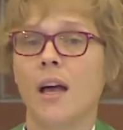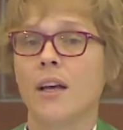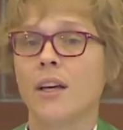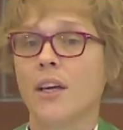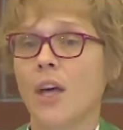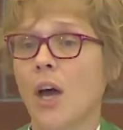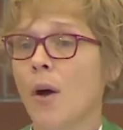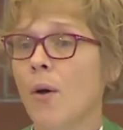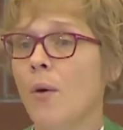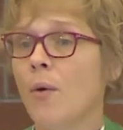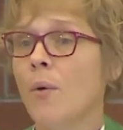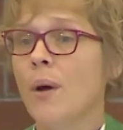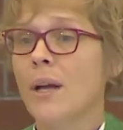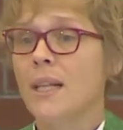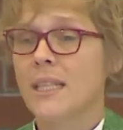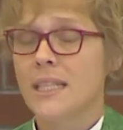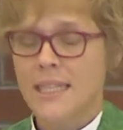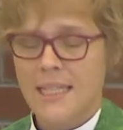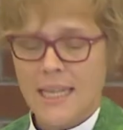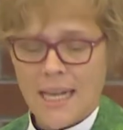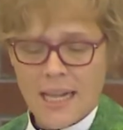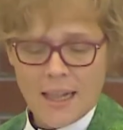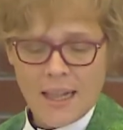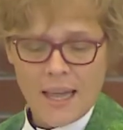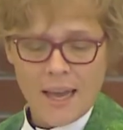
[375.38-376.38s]
Go and
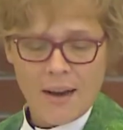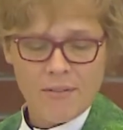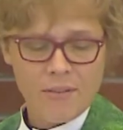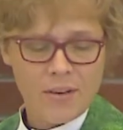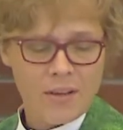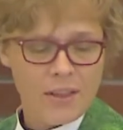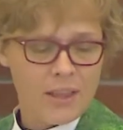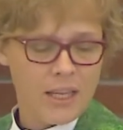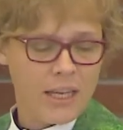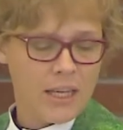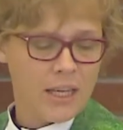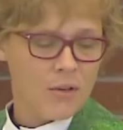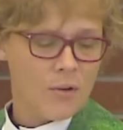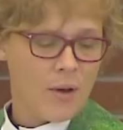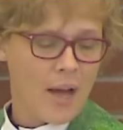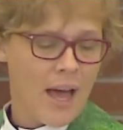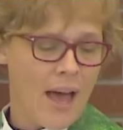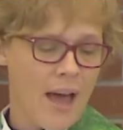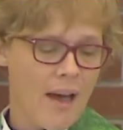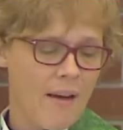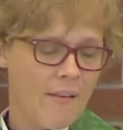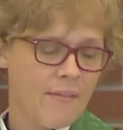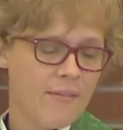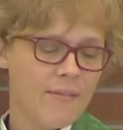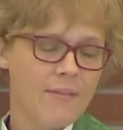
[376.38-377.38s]
sell everything you
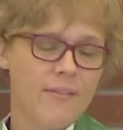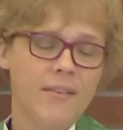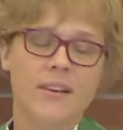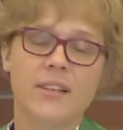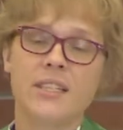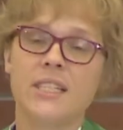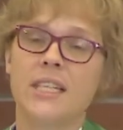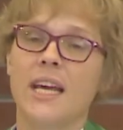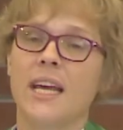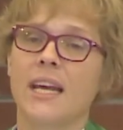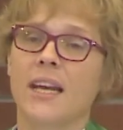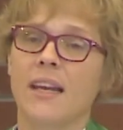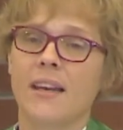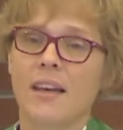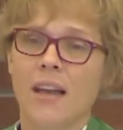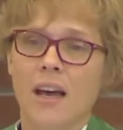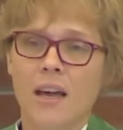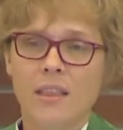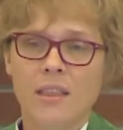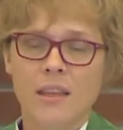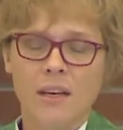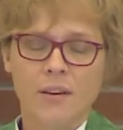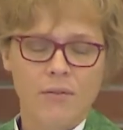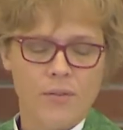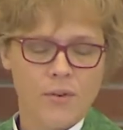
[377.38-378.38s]
have, take
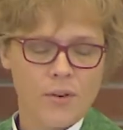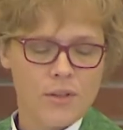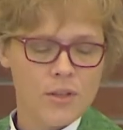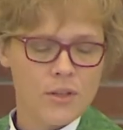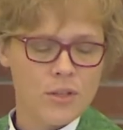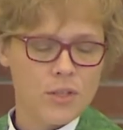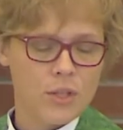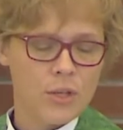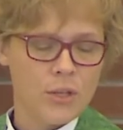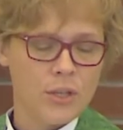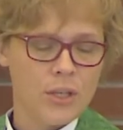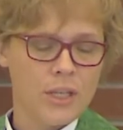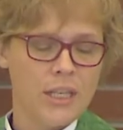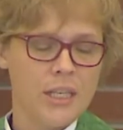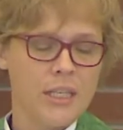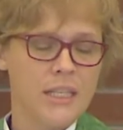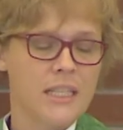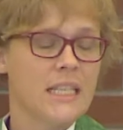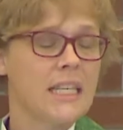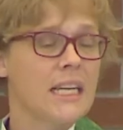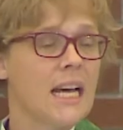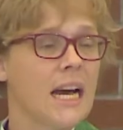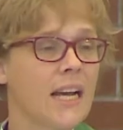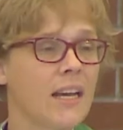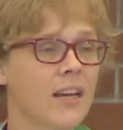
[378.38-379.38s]
nothing for the journey,
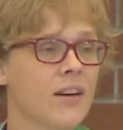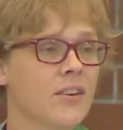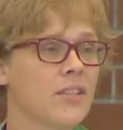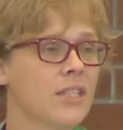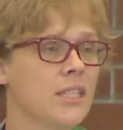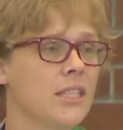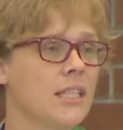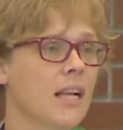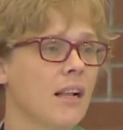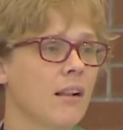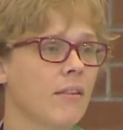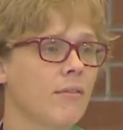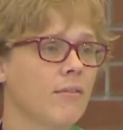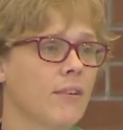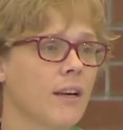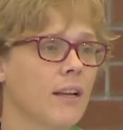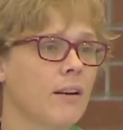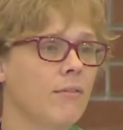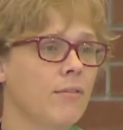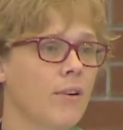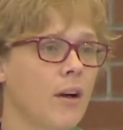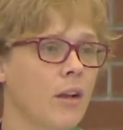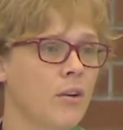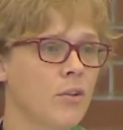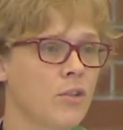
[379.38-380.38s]
deny yourself,
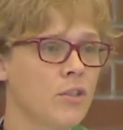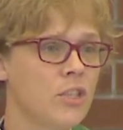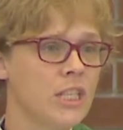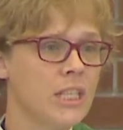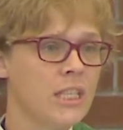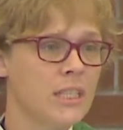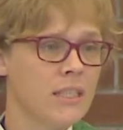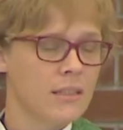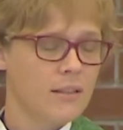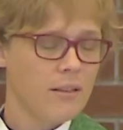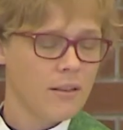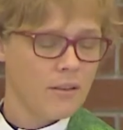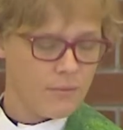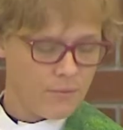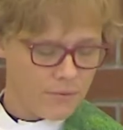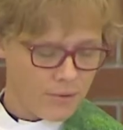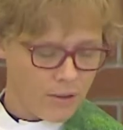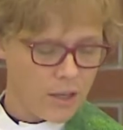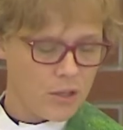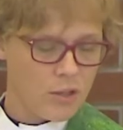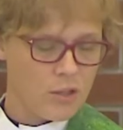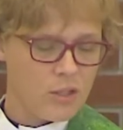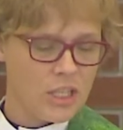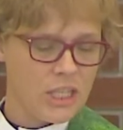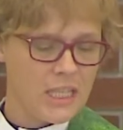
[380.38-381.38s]
and follow
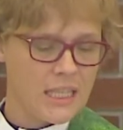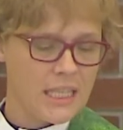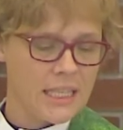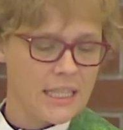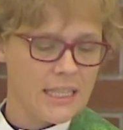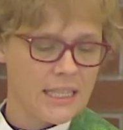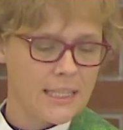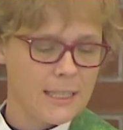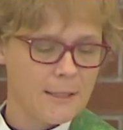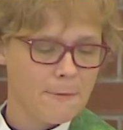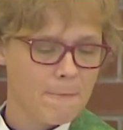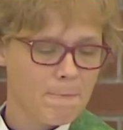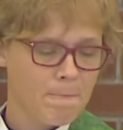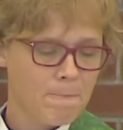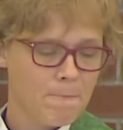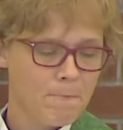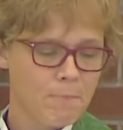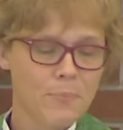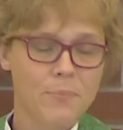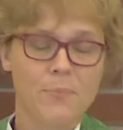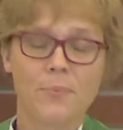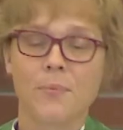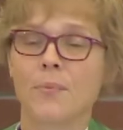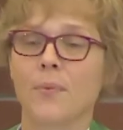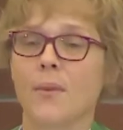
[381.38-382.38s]
Jesus.
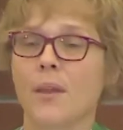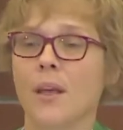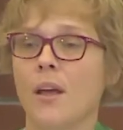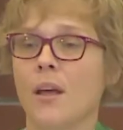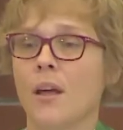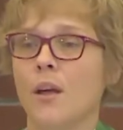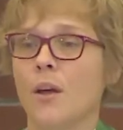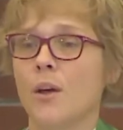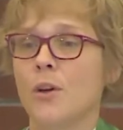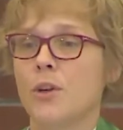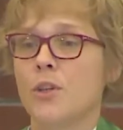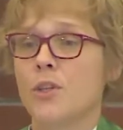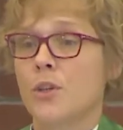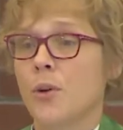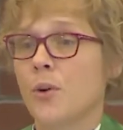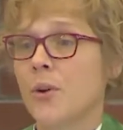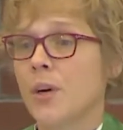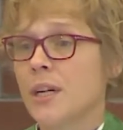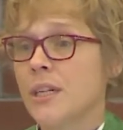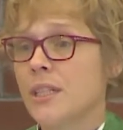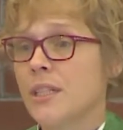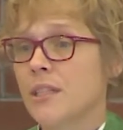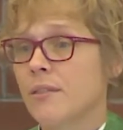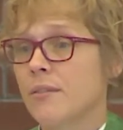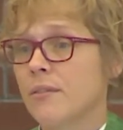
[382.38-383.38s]

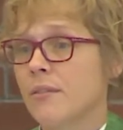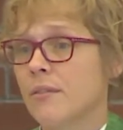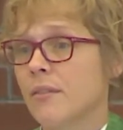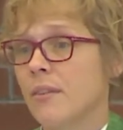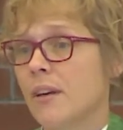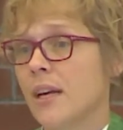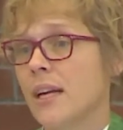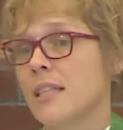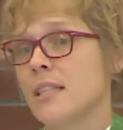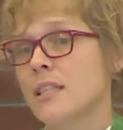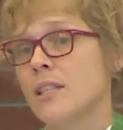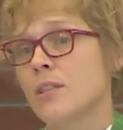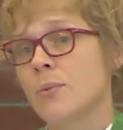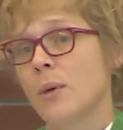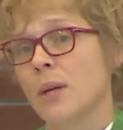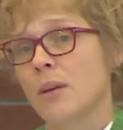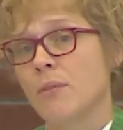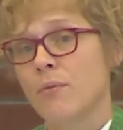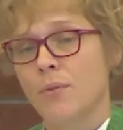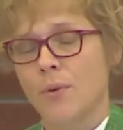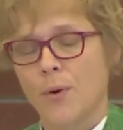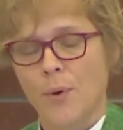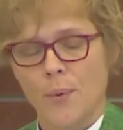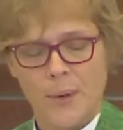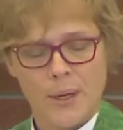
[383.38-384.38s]
Short and
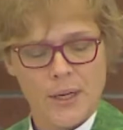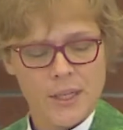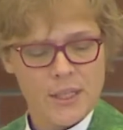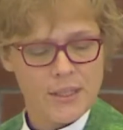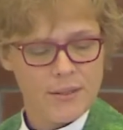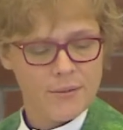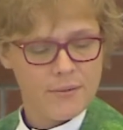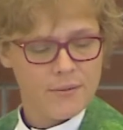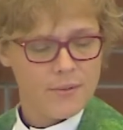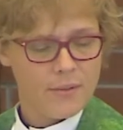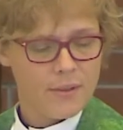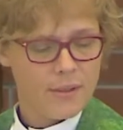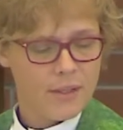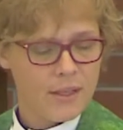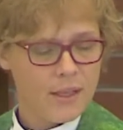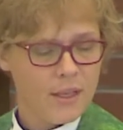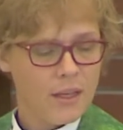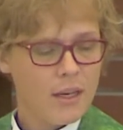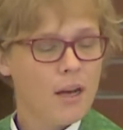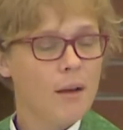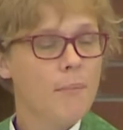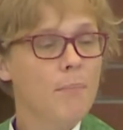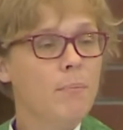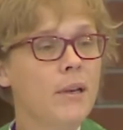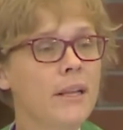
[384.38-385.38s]
straightforward.
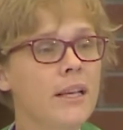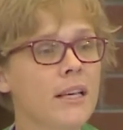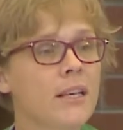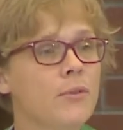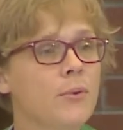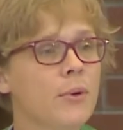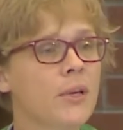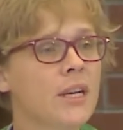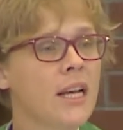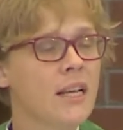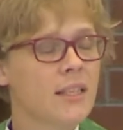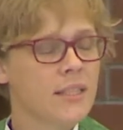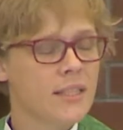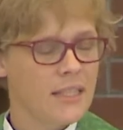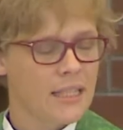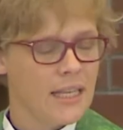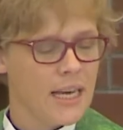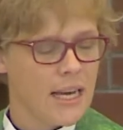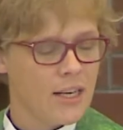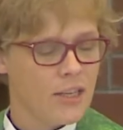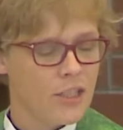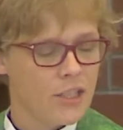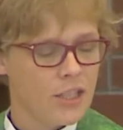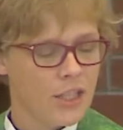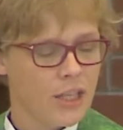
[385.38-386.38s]
Complete
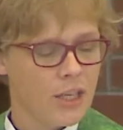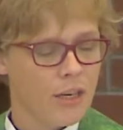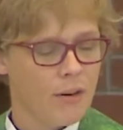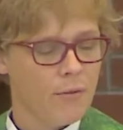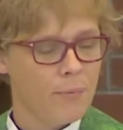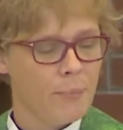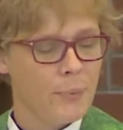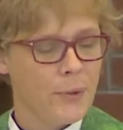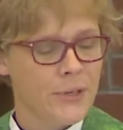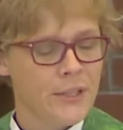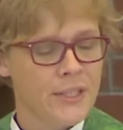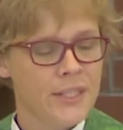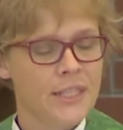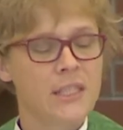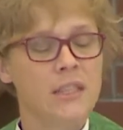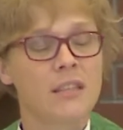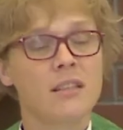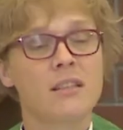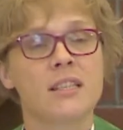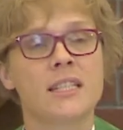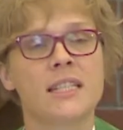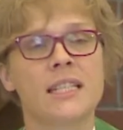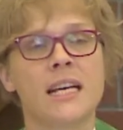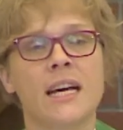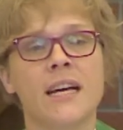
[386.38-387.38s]
renunciation of personal
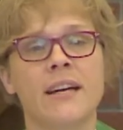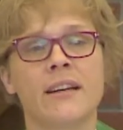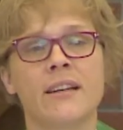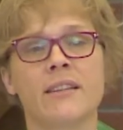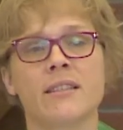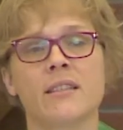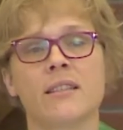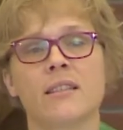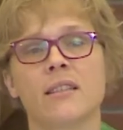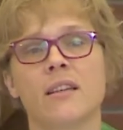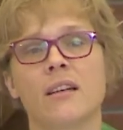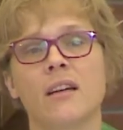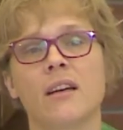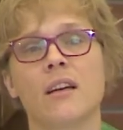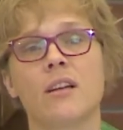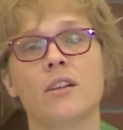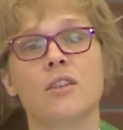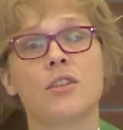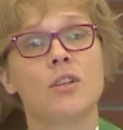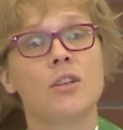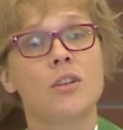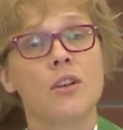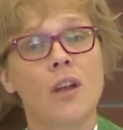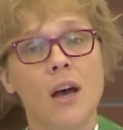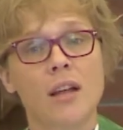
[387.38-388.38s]
desires
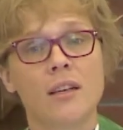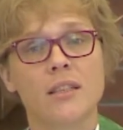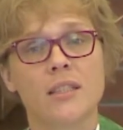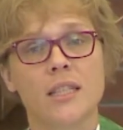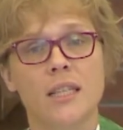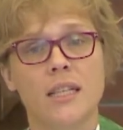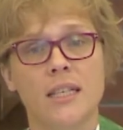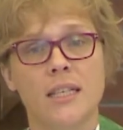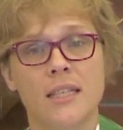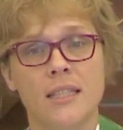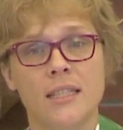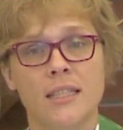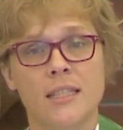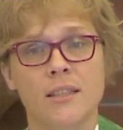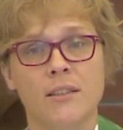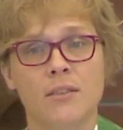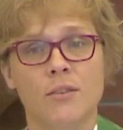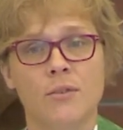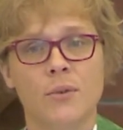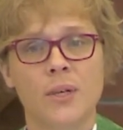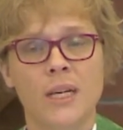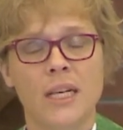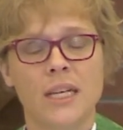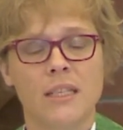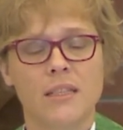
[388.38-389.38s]
to not elicit
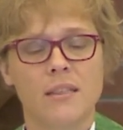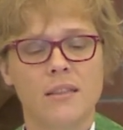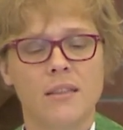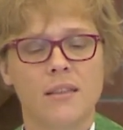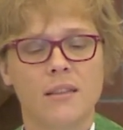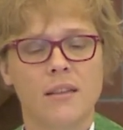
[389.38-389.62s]
greed.